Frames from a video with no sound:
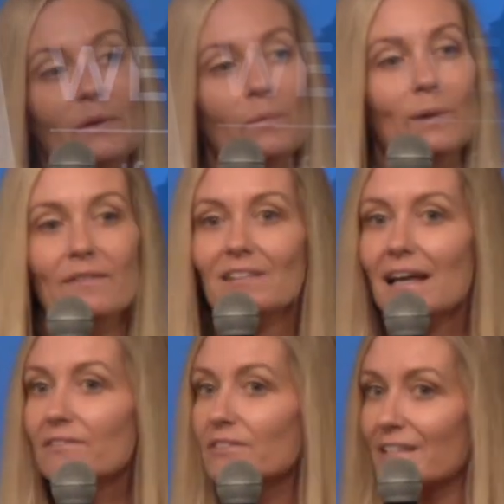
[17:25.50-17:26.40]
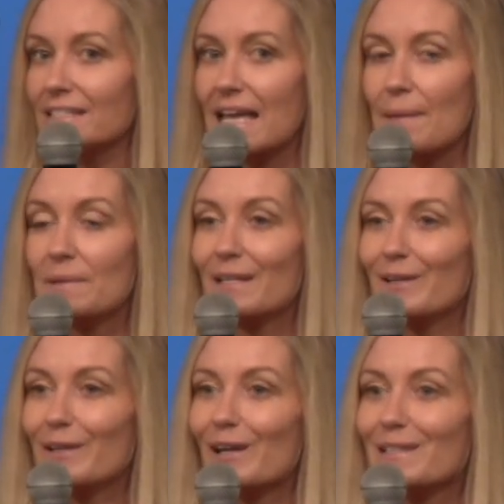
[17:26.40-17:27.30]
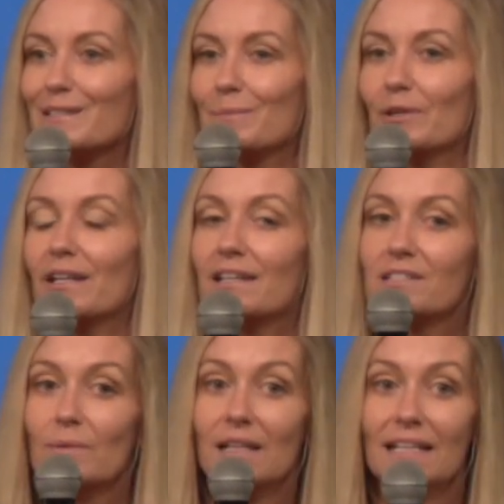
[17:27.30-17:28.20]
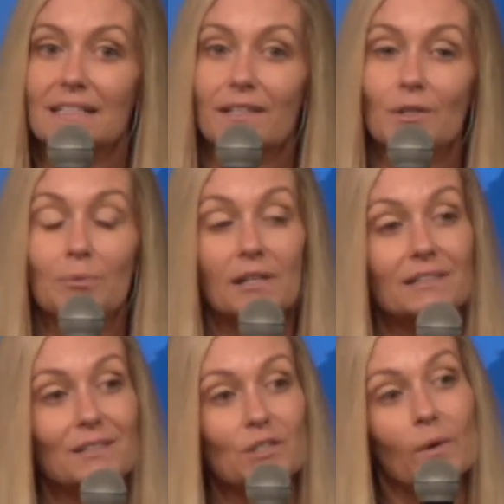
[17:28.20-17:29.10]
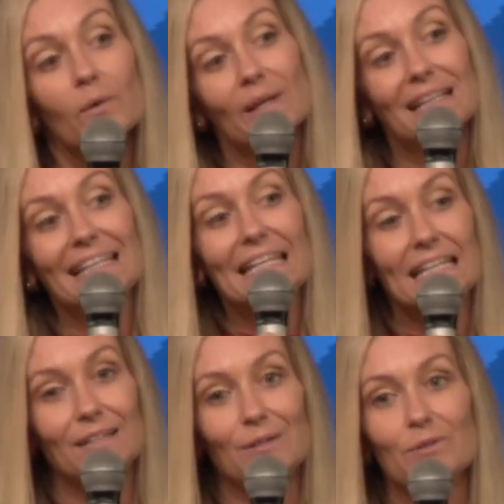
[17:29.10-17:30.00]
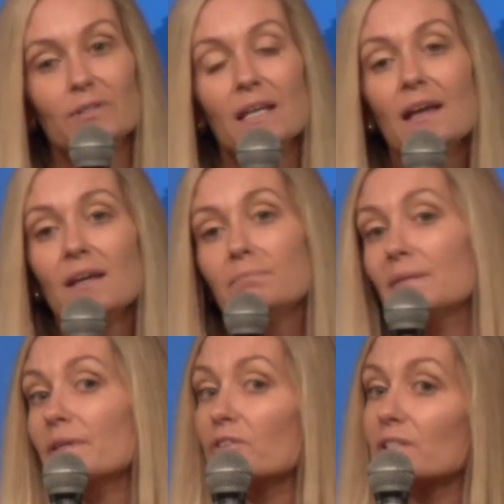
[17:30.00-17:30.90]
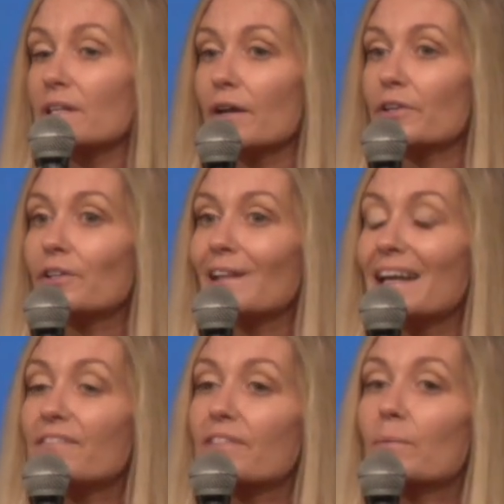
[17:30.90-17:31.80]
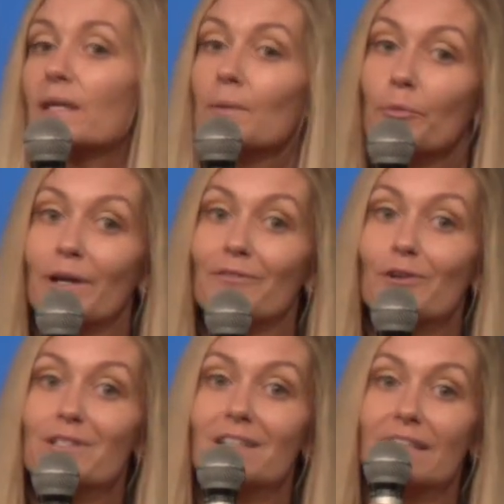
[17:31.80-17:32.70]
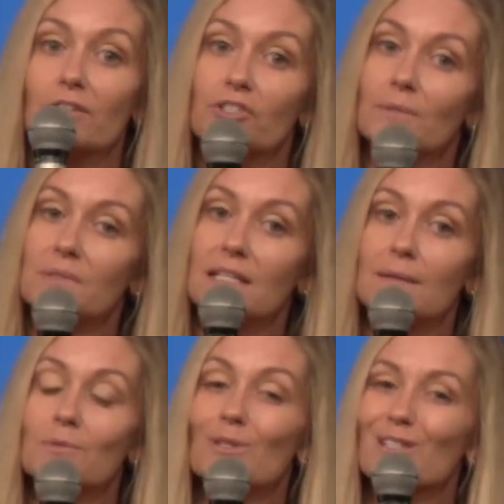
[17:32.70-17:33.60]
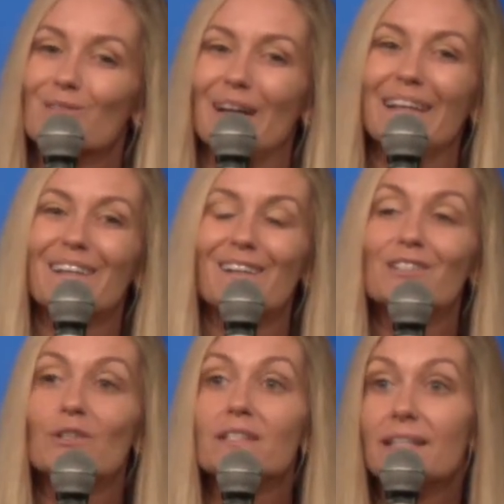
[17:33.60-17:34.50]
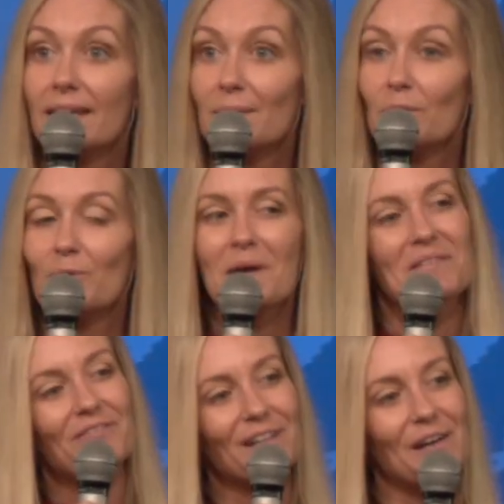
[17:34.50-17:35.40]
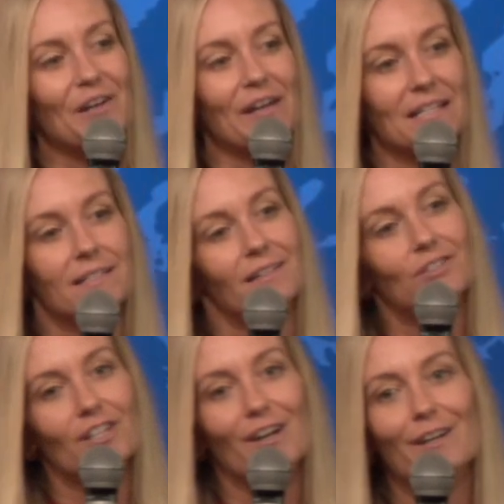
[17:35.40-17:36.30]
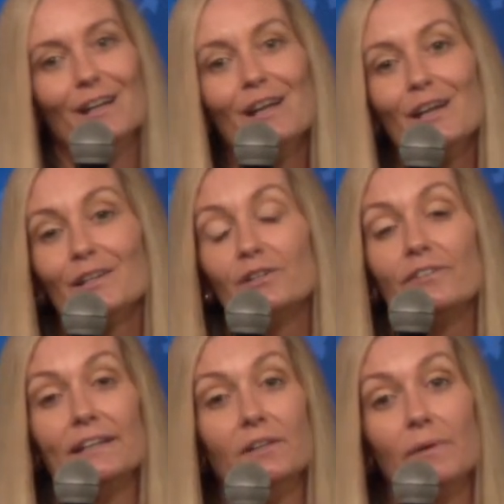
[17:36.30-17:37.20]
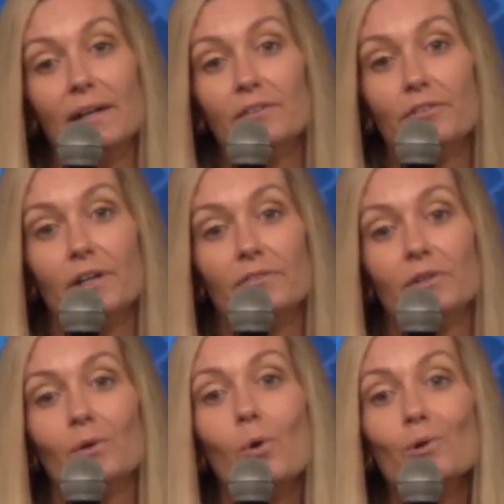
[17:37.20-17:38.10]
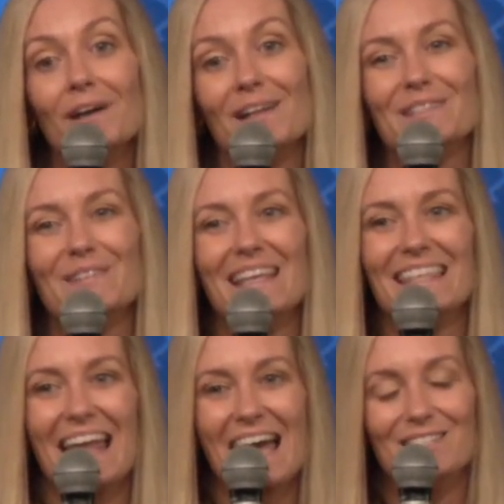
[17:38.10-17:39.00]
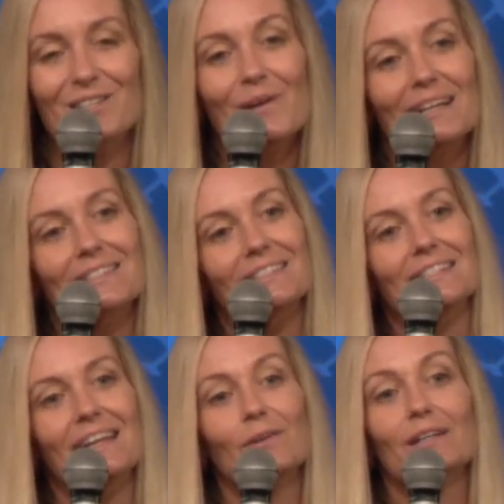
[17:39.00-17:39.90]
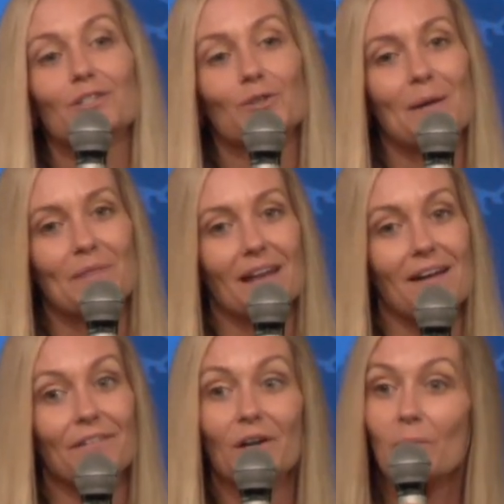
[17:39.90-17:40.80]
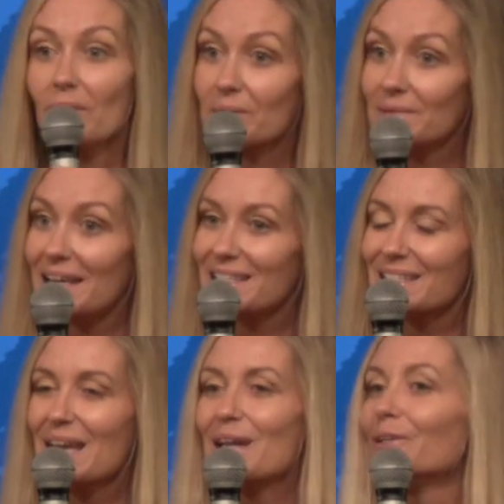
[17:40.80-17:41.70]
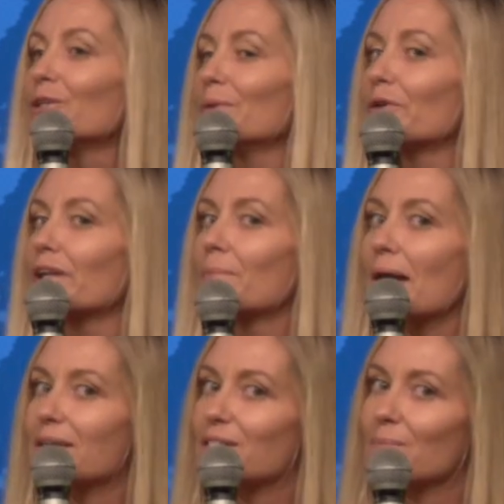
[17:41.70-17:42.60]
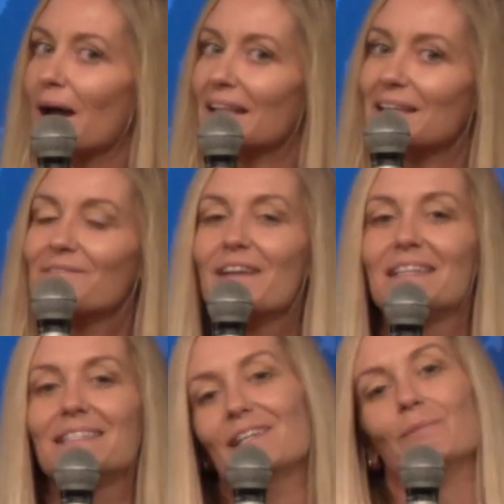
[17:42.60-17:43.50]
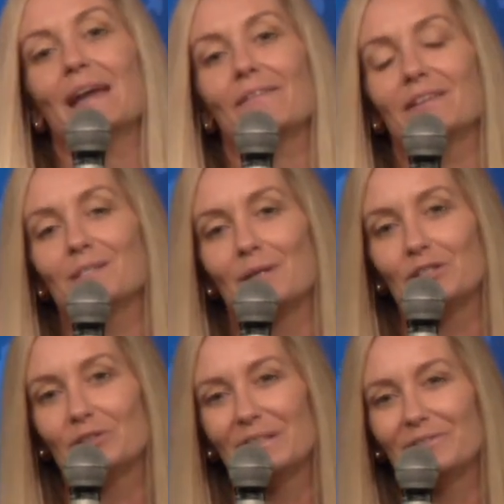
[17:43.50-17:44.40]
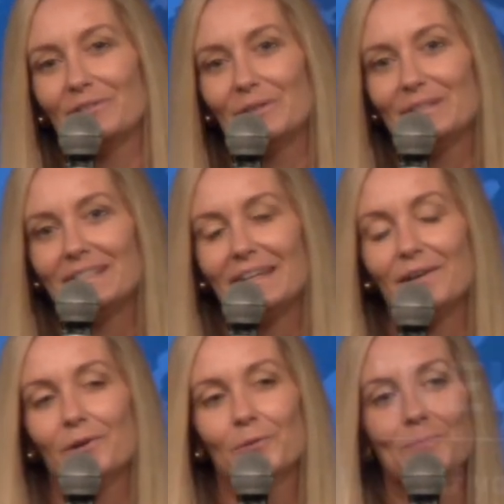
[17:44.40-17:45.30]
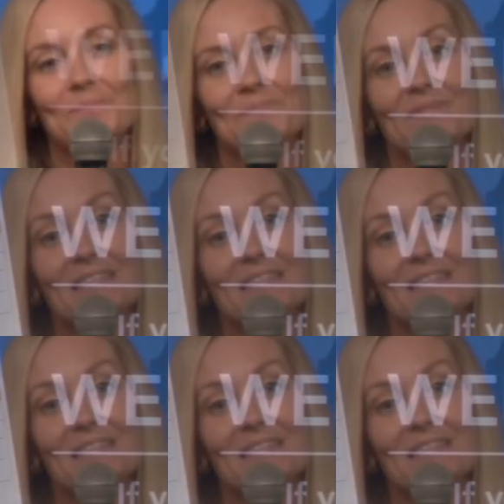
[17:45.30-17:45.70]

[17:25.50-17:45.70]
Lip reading: We have a lot of events happening here across community, so we'd like to get you plugged into our weekly e-news. Maybe there's an area in your life that we can pray for as a leadership team, so I just want to encourage you to take a moment and fill out our InTouch card. You'll find it right in front of you. Hold on to it, and then as you exit today, you can drop that off at our welcome desk. You'll be greeted by a smiling face, and we have a special gift for you to take home.